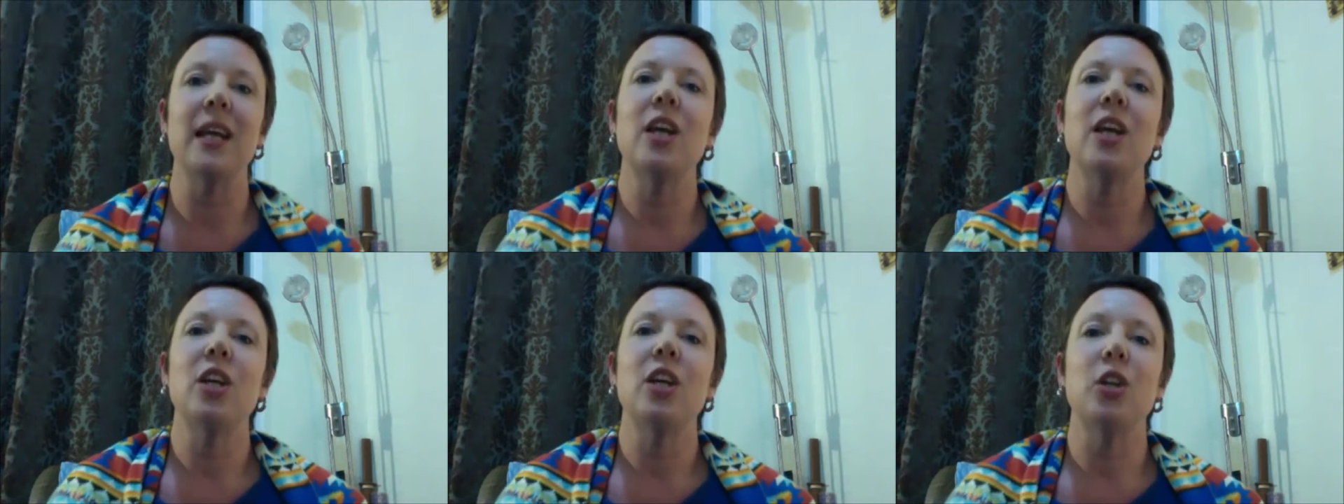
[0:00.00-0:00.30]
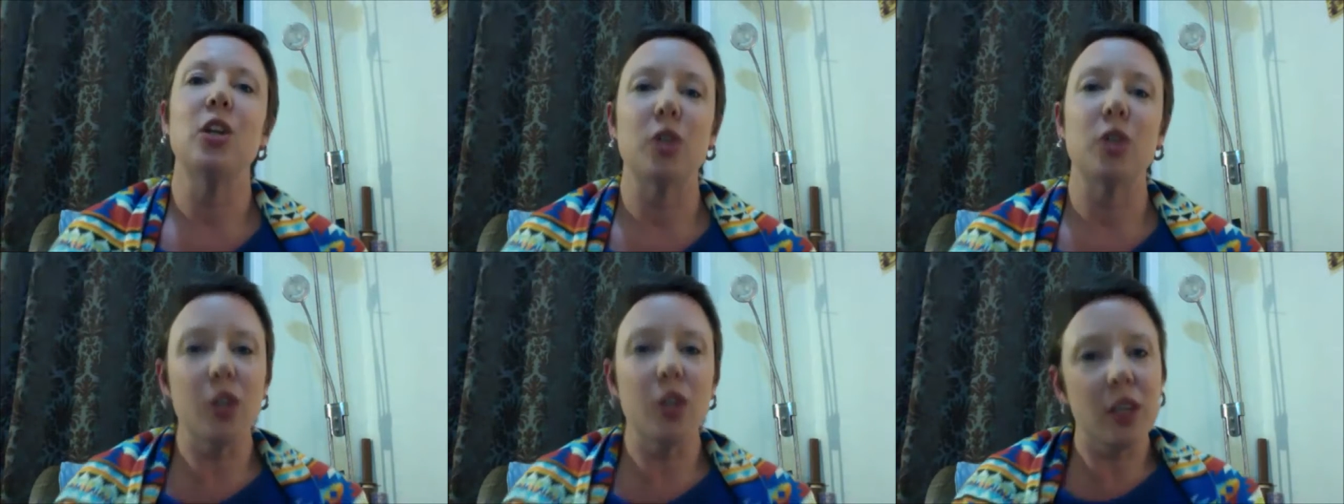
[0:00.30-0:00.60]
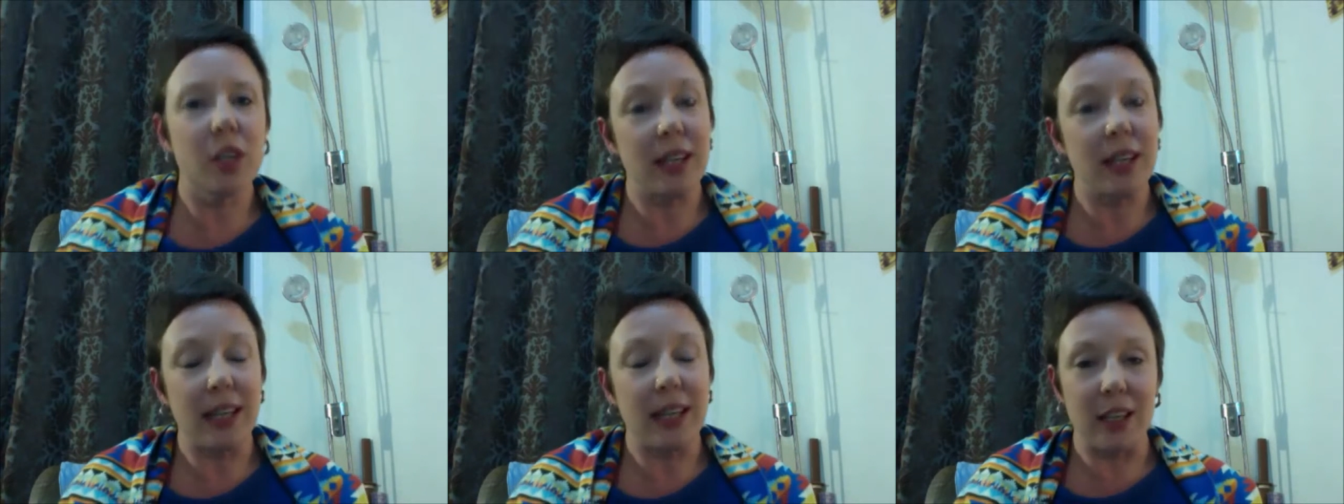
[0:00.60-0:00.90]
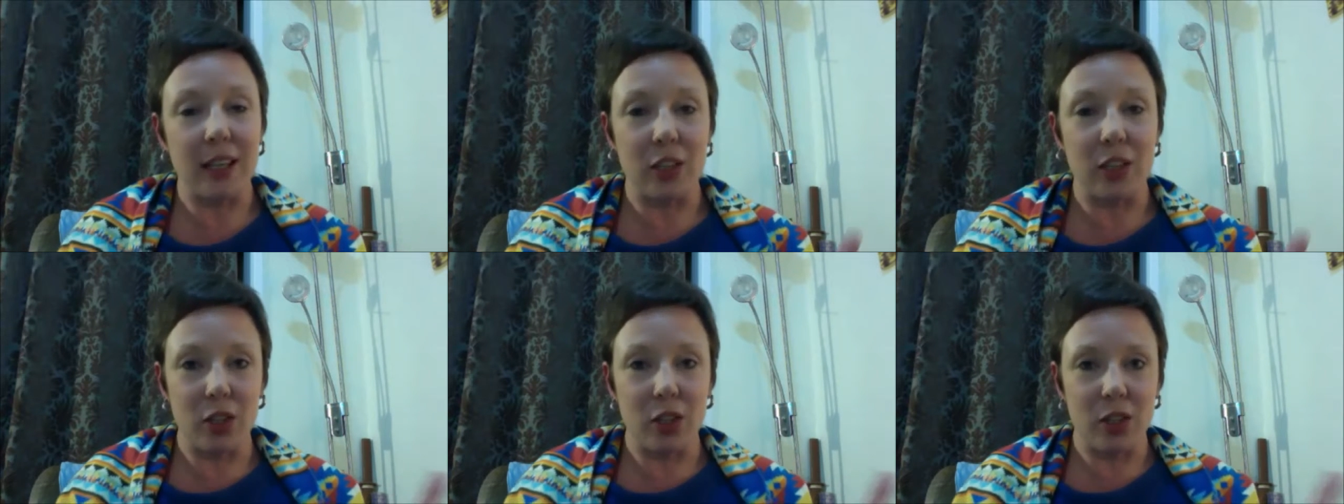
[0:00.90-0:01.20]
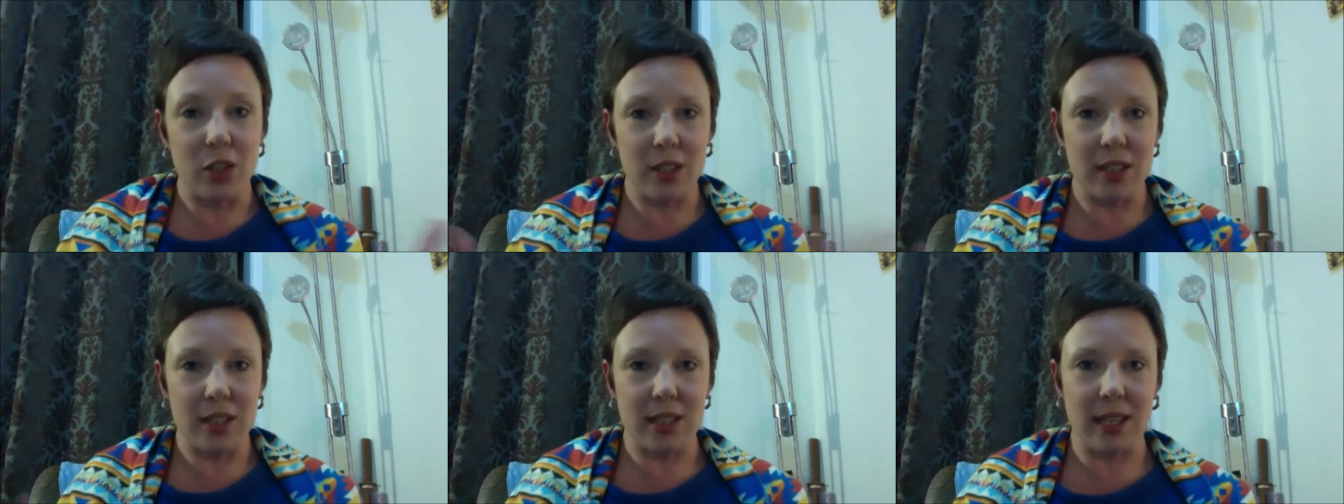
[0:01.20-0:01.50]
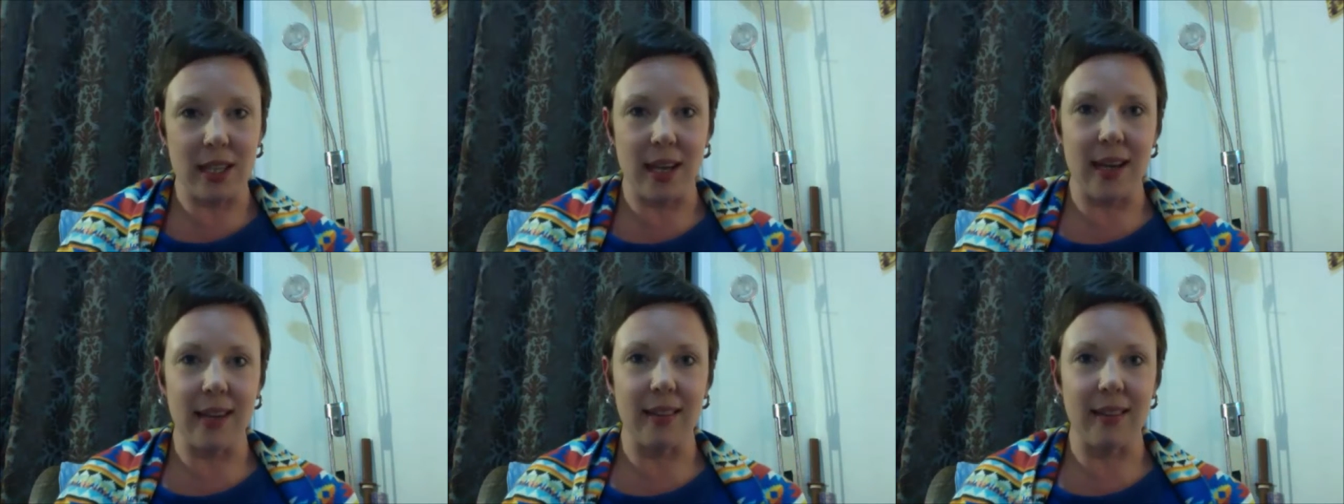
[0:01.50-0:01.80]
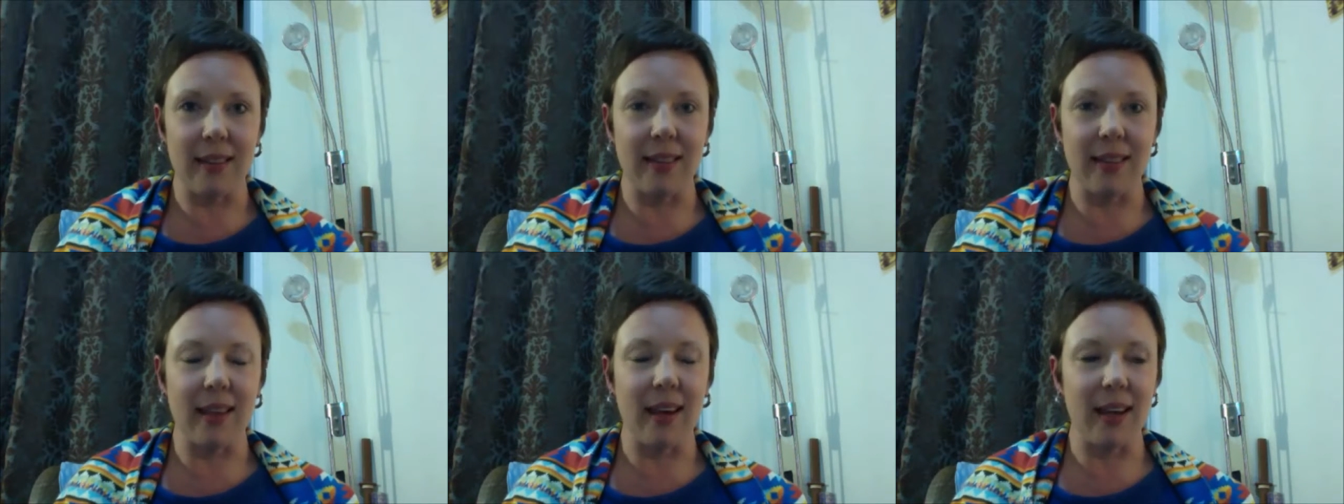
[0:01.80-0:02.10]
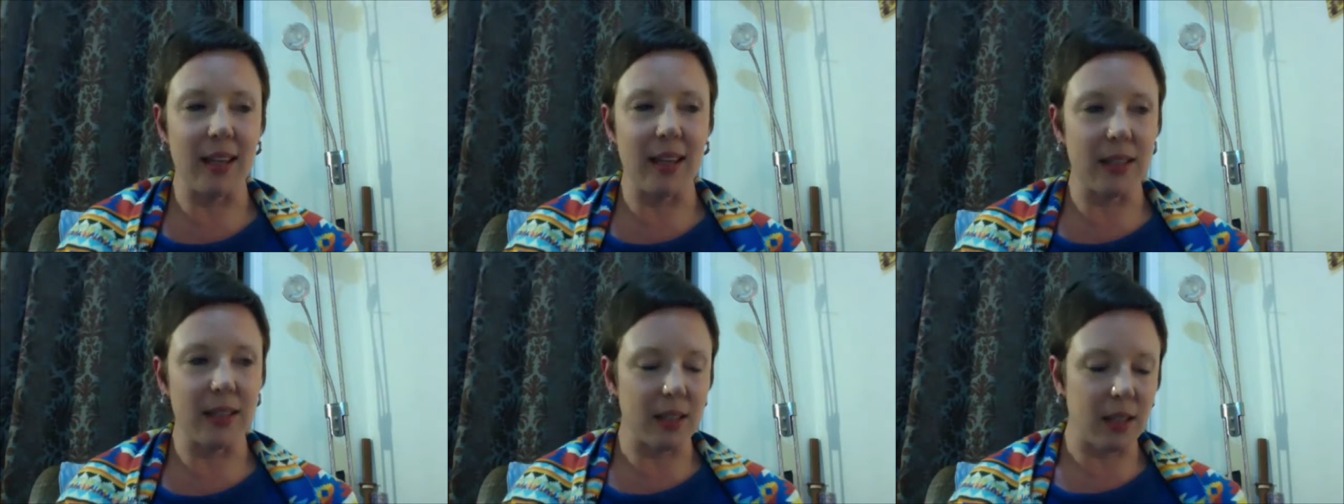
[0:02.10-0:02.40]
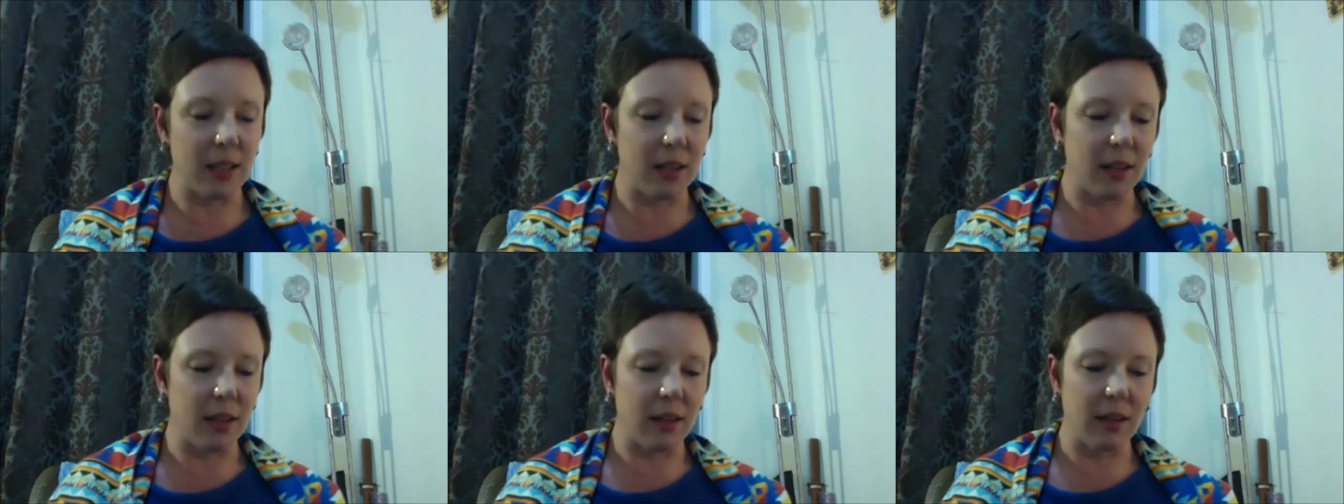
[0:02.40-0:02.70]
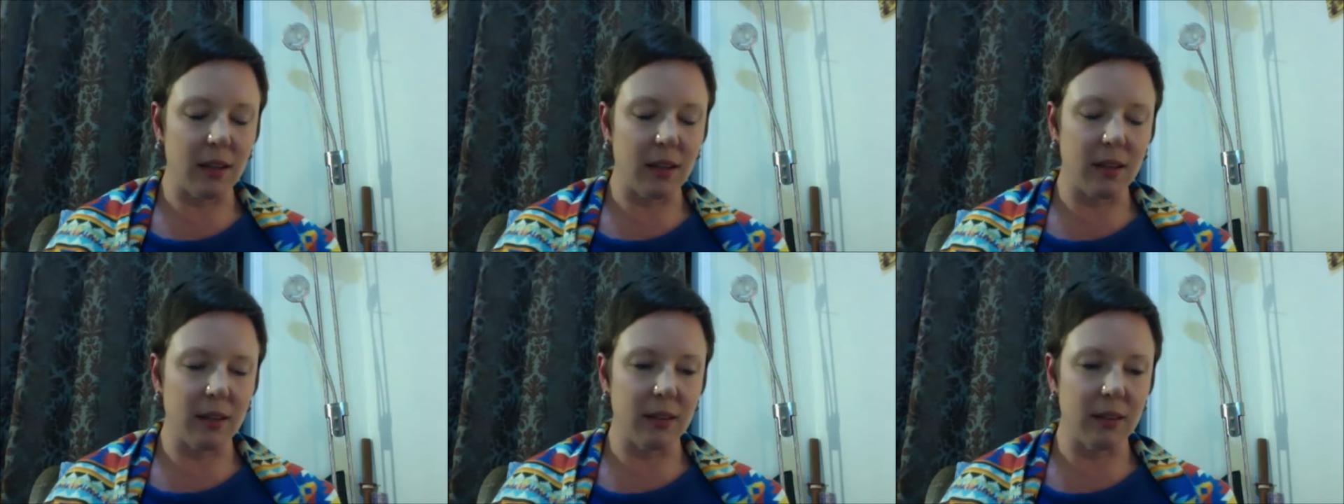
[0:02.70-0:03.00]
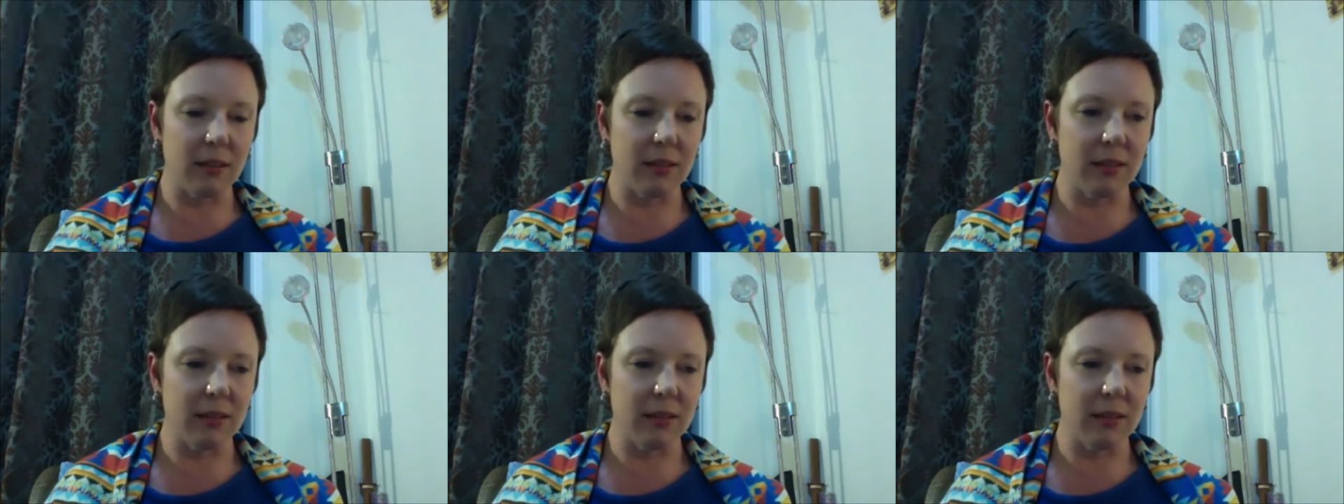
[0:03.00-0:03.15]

you can look at it and you can say that is a